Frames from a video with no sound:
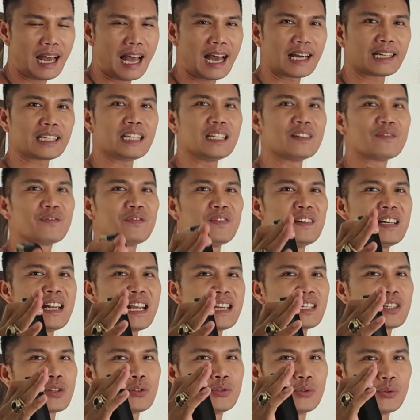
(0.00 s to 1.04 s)
ang
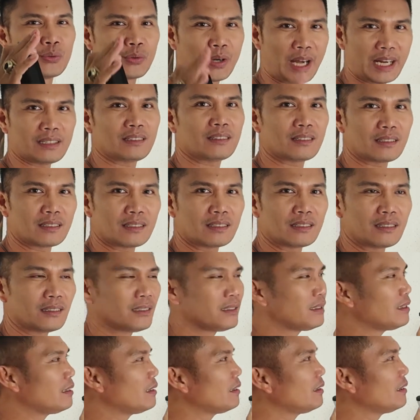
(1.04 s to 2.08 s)
inflation rate.
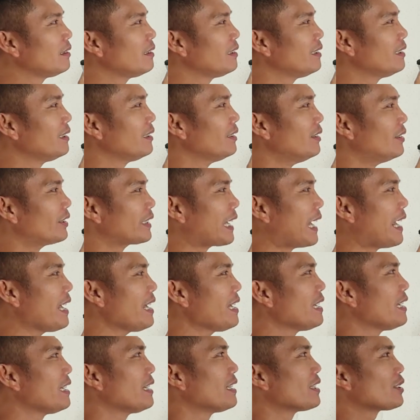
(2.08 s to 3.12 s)

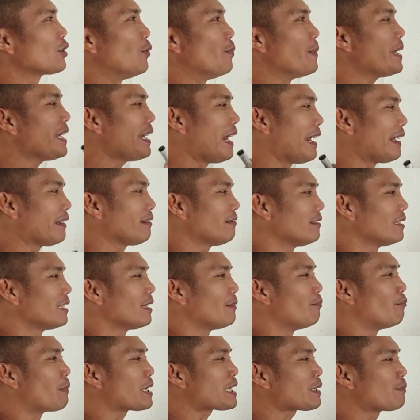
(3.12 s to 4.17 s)
Okay? So meaning,
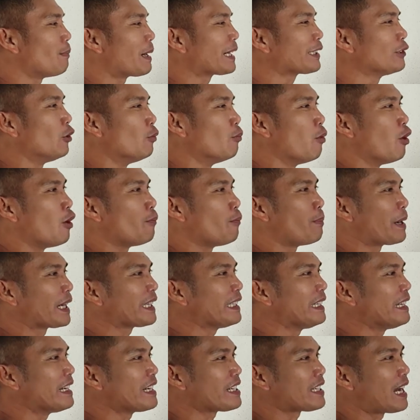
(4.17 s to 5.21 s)
mas magnubo
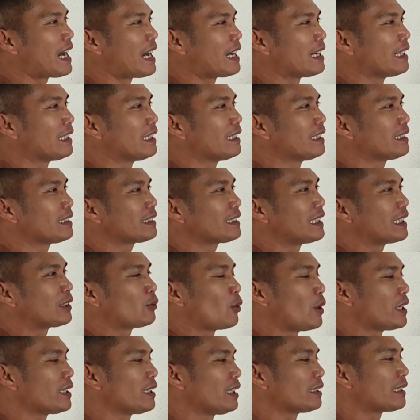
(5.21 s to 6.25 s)
paging ini siya sa
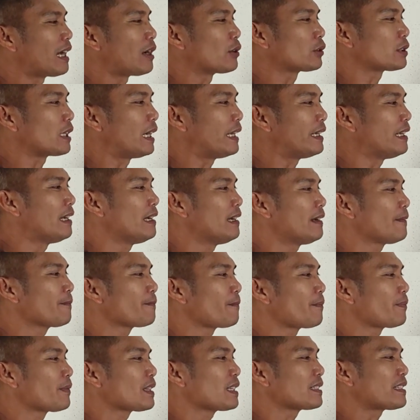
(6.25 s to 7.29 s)
20,000
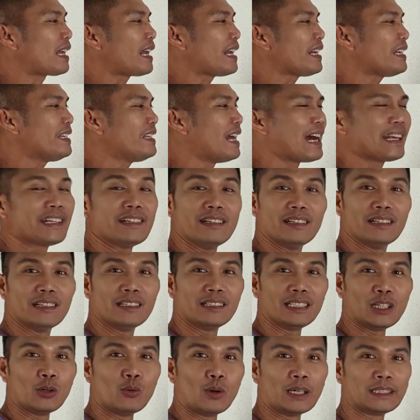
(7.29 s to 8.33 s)
sa edad
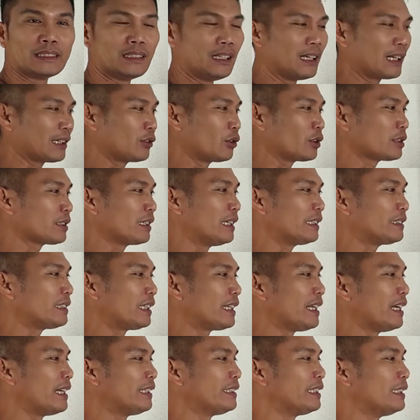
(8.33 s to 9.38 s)
ni Juan de la Cruz na
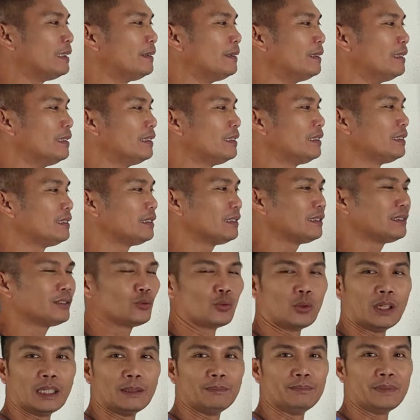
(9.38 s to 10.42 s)
312
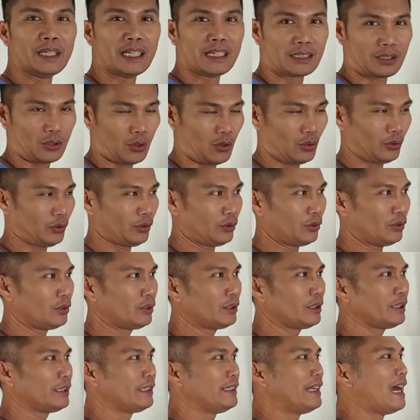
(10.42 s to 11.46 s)
years old.
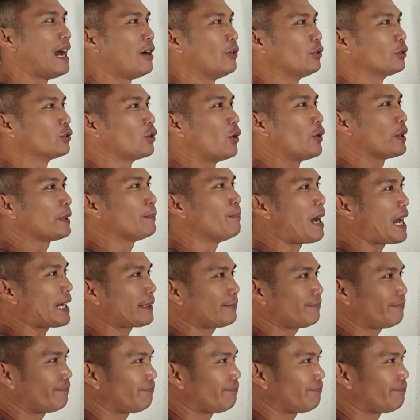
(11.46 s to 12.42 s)
Now, going back.